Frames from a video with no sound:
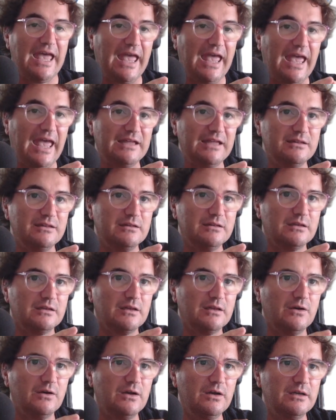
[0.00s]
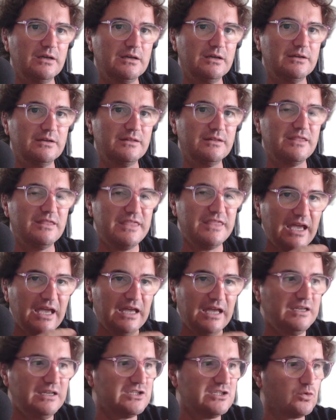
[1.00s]
And
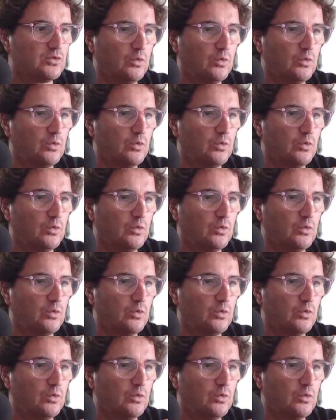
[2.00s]
then is